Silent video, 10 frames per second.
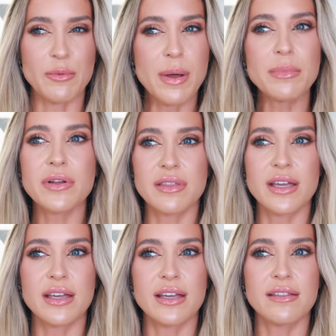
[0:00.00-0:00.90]
remember
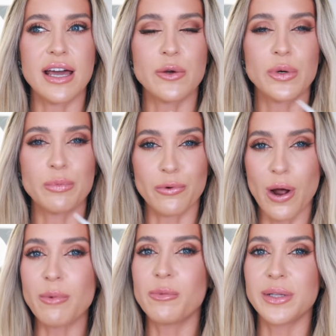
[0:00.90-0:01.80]
thinking that it would
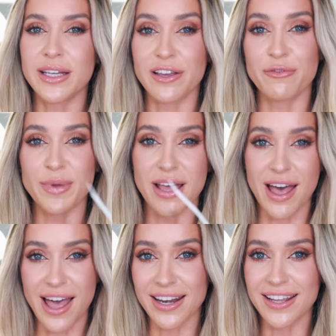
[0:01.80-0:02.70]
probably give me a
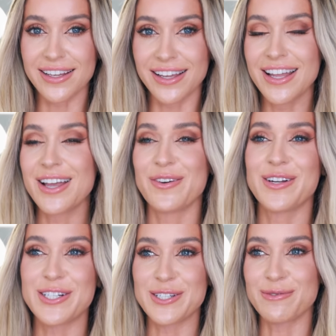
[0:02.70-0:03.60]
headache,
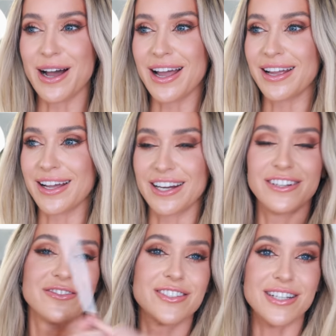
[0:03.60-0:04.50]
which is why I kind
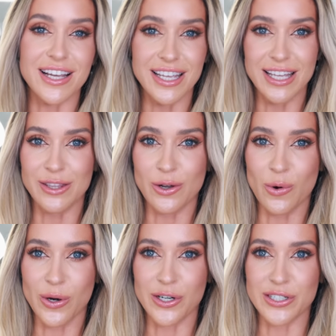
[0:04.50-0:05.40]
of stuck it in the
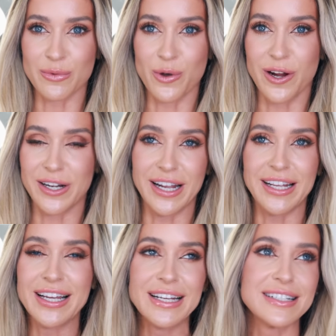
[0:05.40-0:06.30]
corner somewhere and I
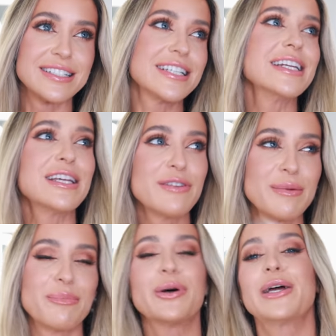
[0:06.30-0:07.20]
didn't
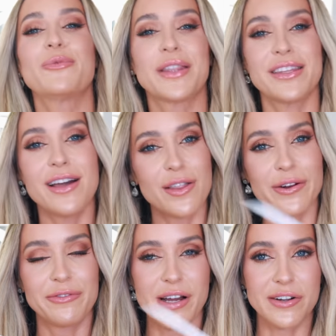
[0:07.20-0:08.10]
even put it with the
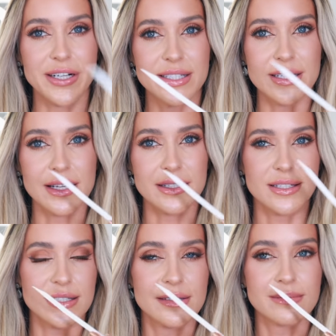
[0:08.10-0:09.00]
other
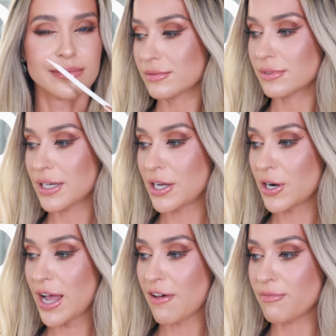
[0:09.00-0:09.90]
fragrances. Here
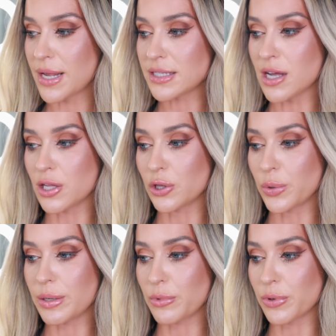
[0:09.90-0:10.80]
I have Maison
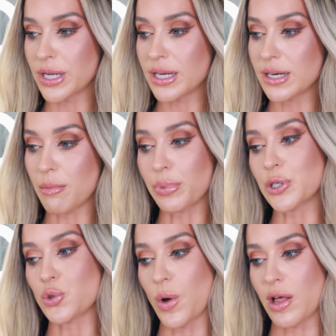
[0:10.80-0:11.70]
Louis-Marie number
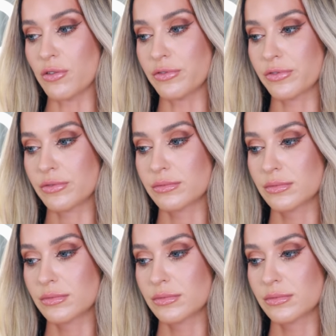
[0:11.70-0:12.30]
twelve.